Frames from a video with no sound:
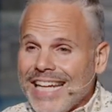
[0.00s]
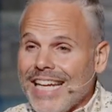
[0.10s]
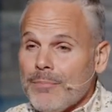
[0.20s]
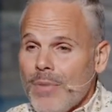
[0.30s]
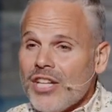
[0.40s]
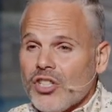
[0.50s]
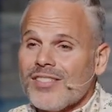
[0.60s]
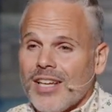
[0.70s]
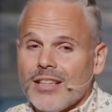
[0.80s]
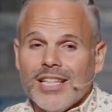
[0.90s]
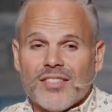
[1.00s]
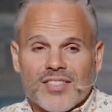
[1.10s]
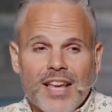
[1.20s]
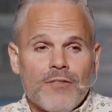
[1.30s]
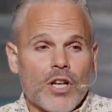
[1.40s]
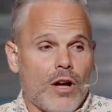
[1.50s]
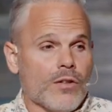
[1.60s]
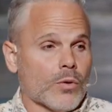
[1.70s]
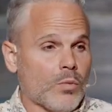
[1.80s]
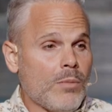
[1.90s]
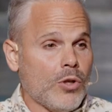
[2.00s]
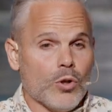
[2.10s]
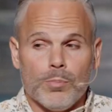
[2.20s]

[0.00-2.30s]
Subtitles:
he mentions at least seven other women